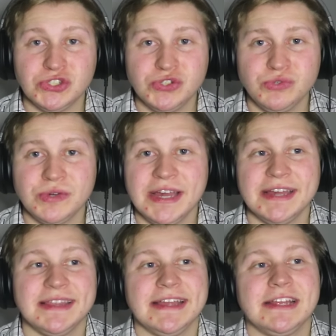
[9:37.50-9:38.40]
do
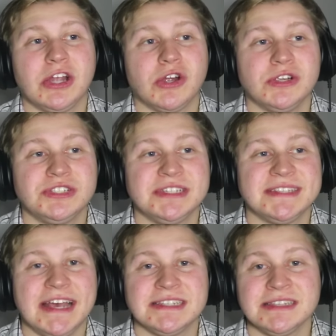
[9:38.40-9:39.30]
that
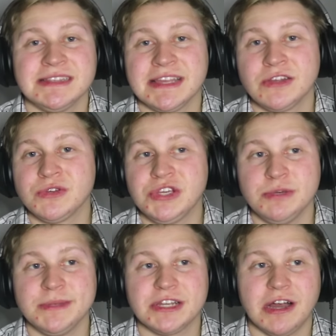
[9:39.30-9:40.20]
encourages as little
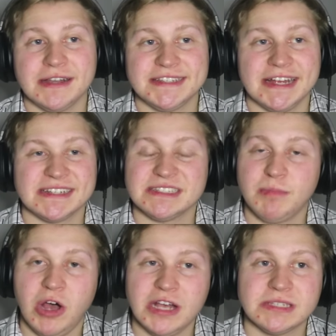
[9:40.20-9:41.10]
human contact as
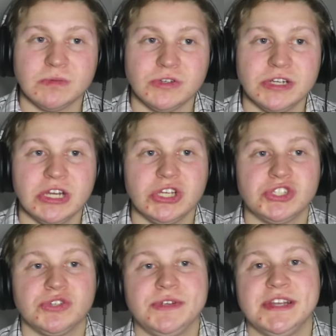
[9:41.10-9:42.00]
possible,
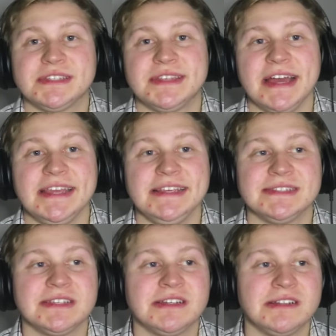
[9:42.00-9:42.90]
showing us that he
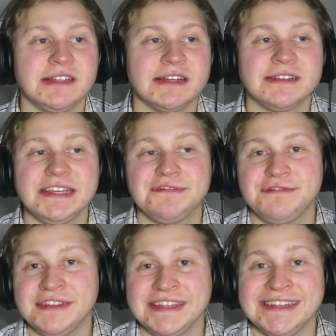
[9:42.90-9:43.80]
is clearly
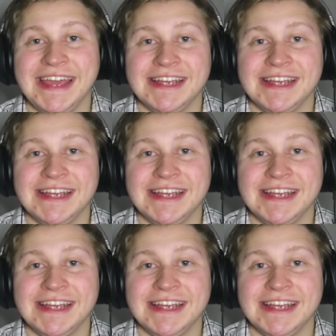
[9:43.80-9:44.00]
feeling